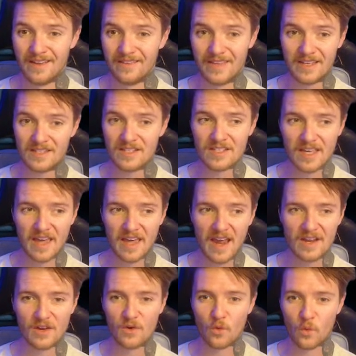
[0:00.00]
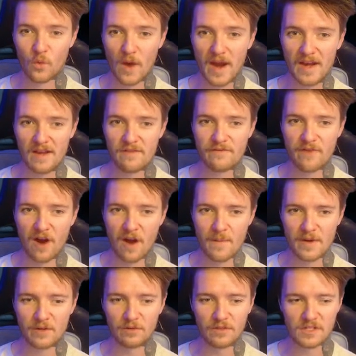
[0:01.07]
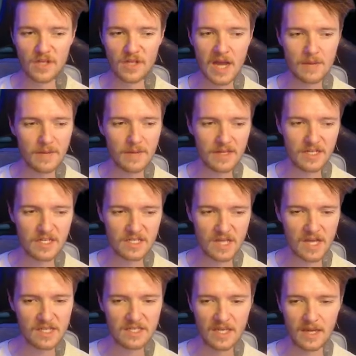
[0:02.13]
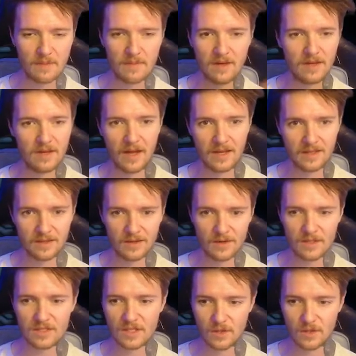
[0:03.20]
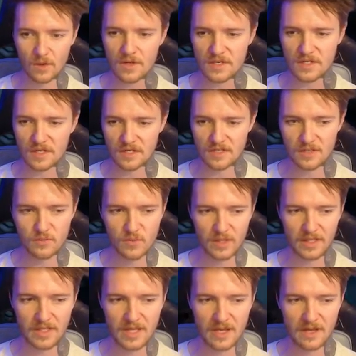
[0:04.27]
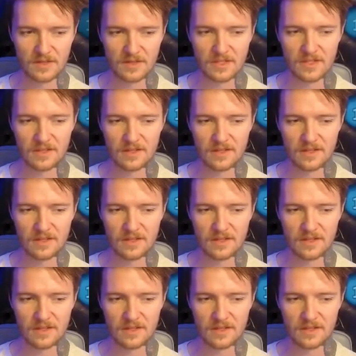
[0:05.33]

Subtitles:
just the key to great environmental design by the design team. It looks gorgeous. It really does.